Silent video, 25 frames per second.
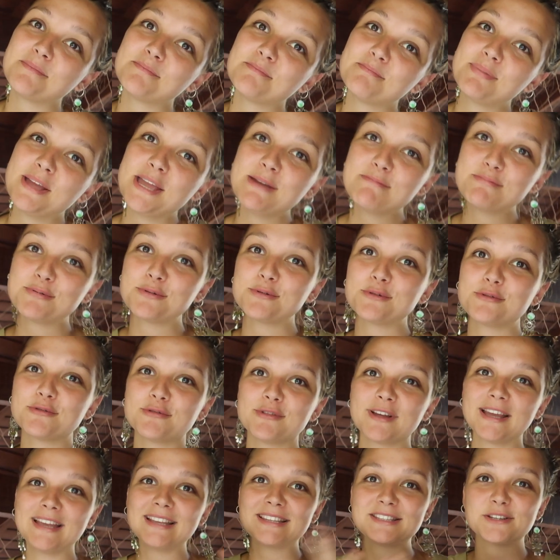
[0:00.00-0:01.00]

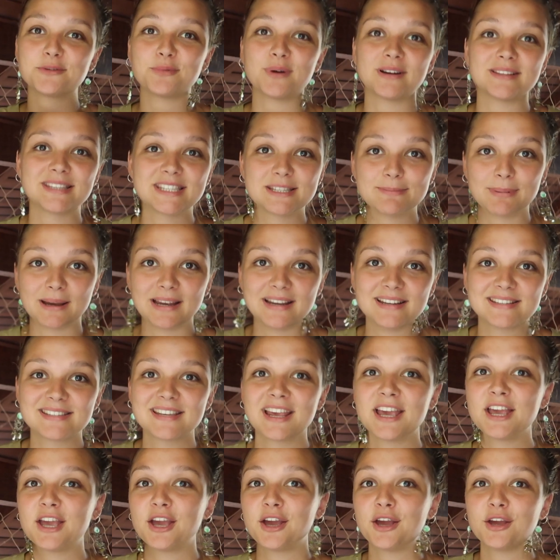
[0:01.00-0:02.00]
people into one space.
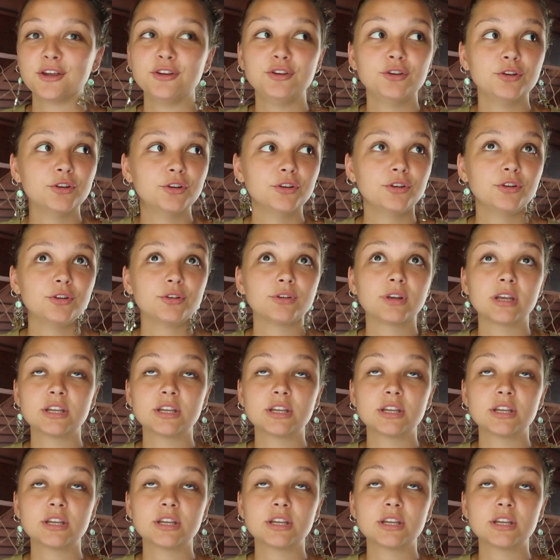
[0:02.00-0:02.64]
You